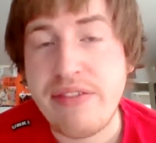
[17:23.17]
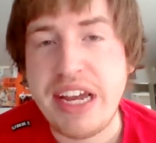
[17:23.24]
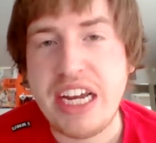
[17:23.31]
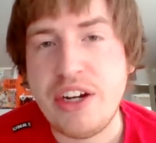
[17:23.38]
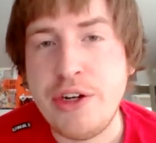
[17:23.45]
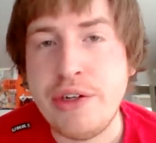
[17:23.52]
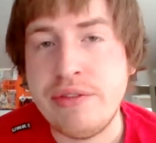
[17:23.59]

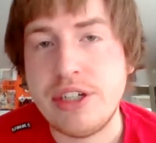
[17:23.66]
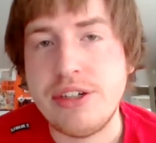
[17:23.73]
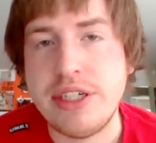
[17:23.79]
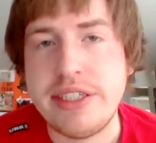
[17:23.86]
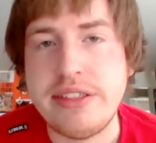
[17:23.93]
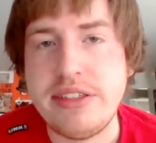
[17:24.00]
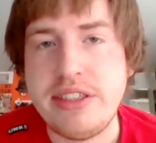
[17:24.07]
Vancouver
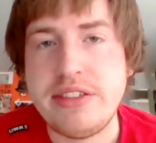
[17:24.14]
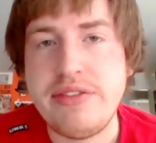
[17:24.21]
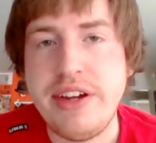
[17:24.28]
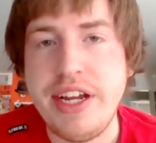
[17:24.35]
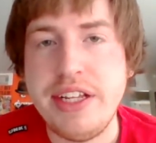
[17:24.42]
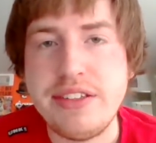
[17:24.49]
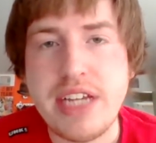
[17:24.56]
Grizzlies
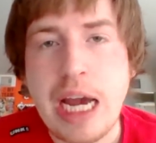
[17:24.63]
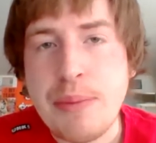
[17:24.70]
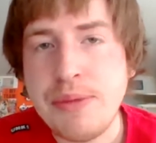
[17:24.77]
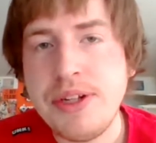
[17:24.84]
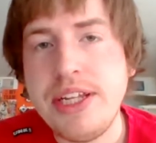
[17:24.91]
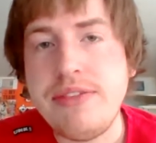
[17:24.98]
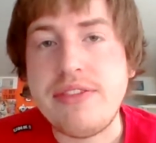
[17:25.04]
fans. I
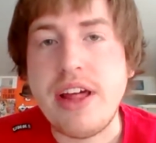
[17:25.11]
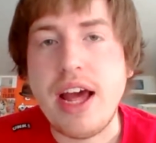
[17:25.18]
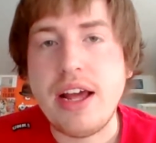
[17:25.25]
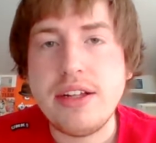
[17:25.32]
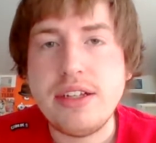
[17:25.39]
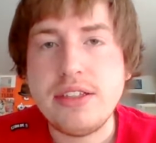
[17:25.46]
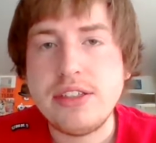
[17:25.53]
believe that.